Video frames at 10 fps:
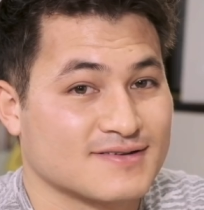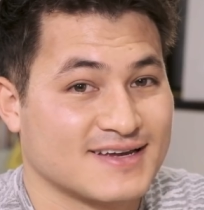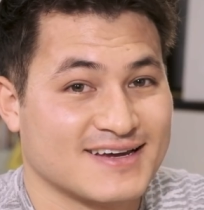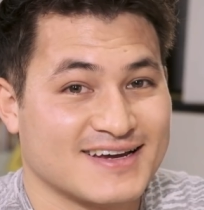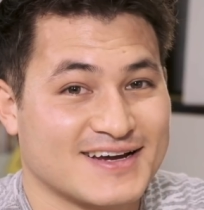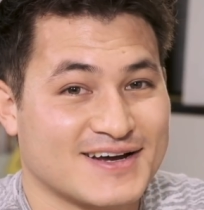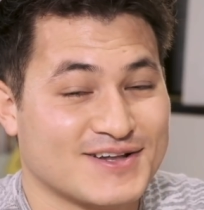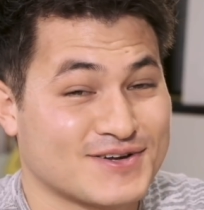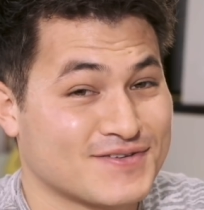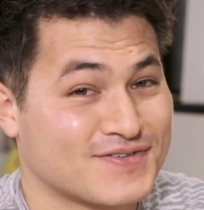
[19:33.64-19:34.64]
Yeah,
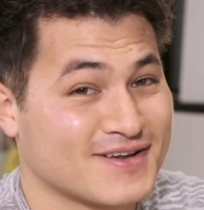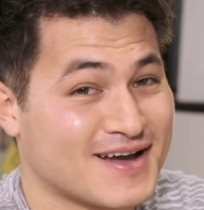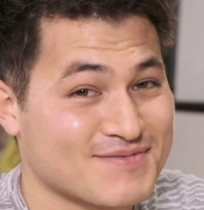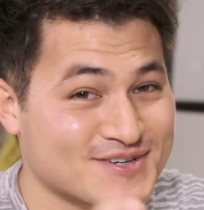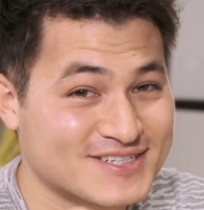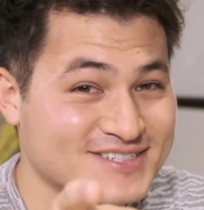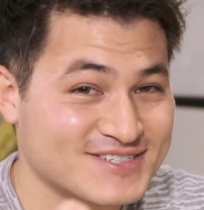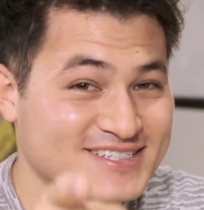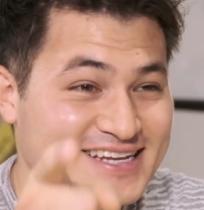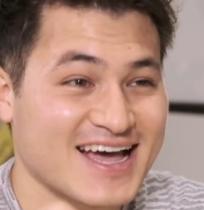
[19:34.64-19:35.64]
looking for a lot more new
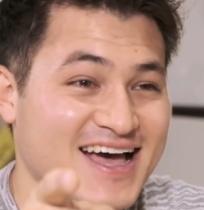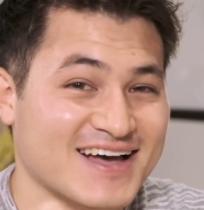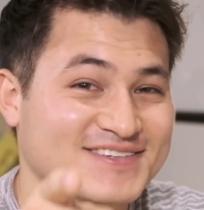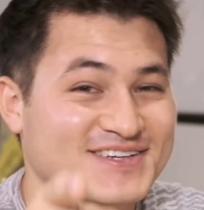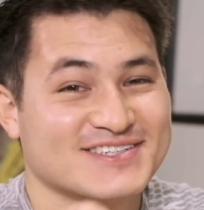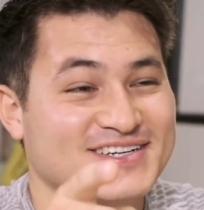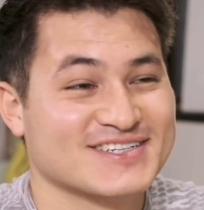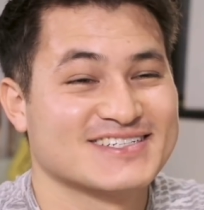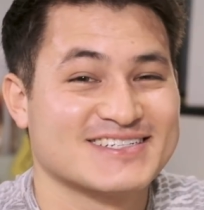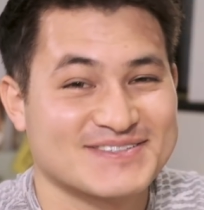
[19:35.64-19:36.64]
staff. So you guys are
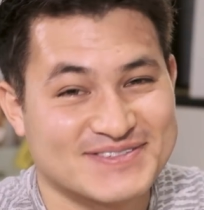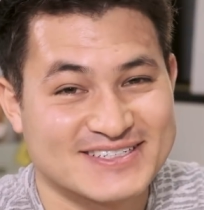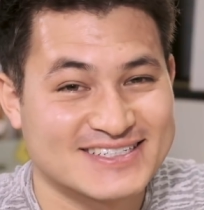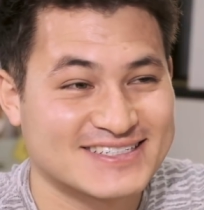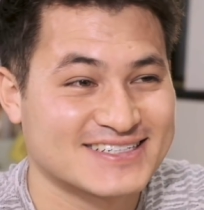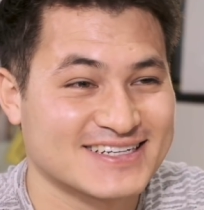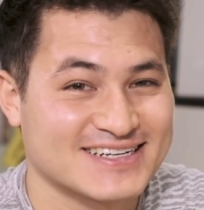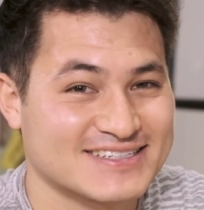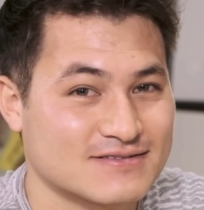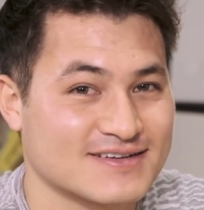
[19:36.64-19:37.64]
interested, please let
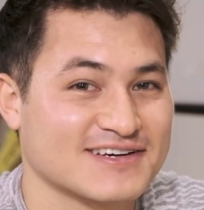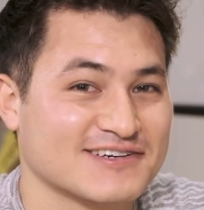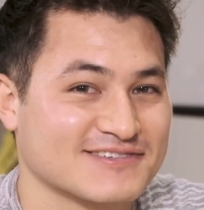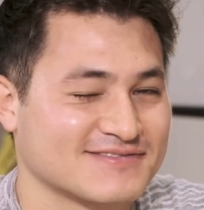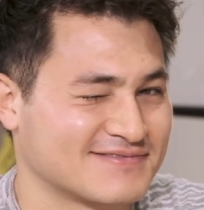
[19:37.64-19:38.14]
us know.